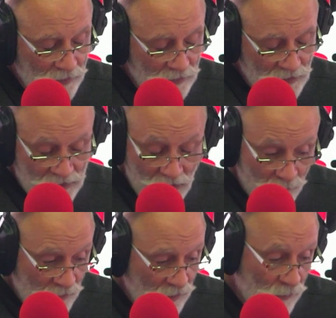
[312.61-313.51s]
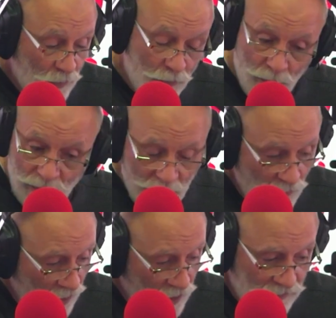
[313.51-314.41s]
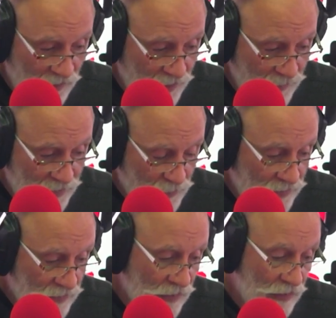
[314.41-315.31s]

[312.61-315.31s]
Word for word: that's terrible. We wish you all the very best with it.